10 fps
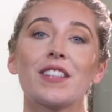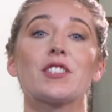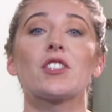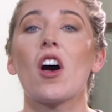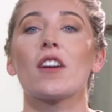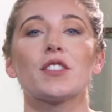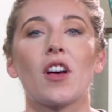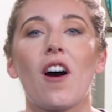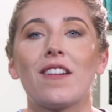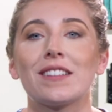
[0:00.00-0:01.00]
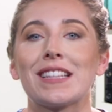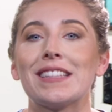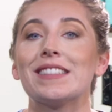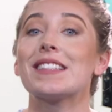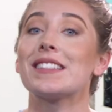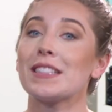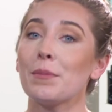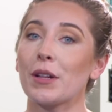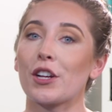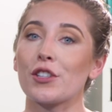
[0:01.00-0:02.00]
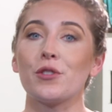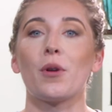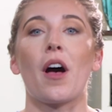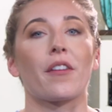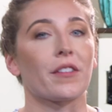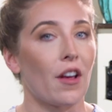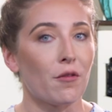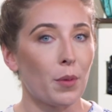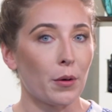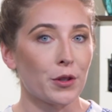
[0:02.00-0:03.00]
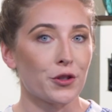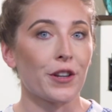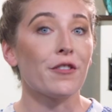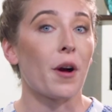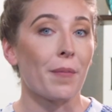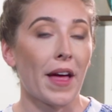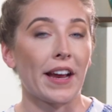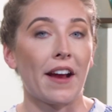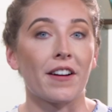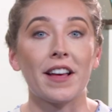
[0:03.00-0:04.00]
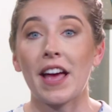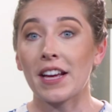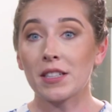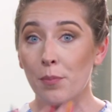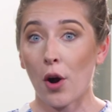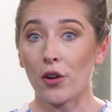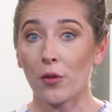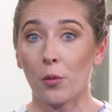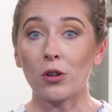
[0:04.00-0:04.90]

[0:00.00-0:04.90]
The Song of Songs is similar to other love poetry from that era and part of the